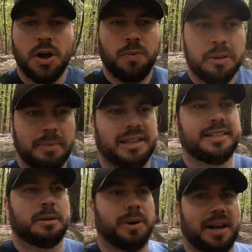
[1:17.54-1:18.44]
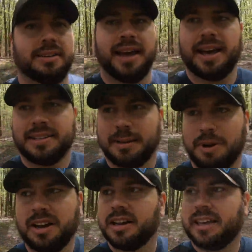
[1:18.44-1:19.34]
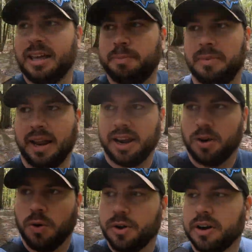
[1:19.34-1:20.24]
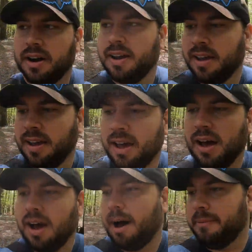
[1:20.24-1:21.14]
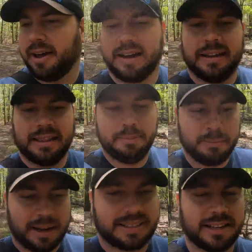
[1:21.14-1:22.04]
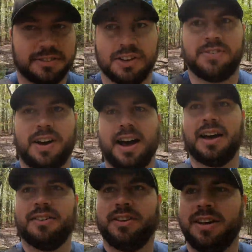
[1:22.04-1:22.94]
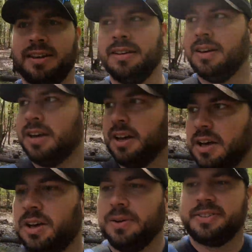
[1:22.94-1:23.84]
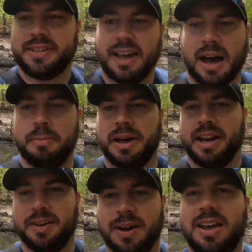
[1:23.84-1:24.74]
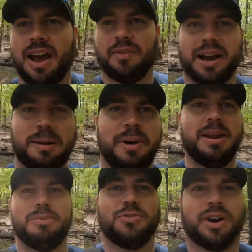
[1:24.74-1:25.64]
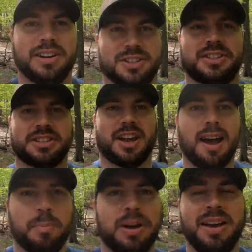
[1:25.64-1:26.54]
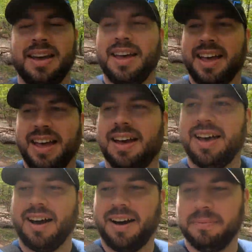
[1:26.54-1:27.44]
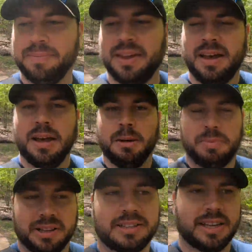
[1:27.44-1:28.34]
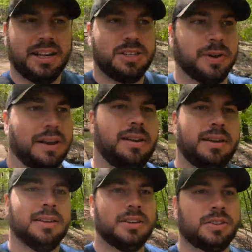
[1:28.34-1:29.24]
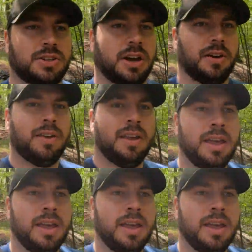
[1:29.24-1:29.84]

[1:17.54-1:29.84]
with my list of podcasts, I'm not going to keep them in any order. I'm not going to limit myself to 5. We'll see how many I recommend before I just stop. But let's get into it. So,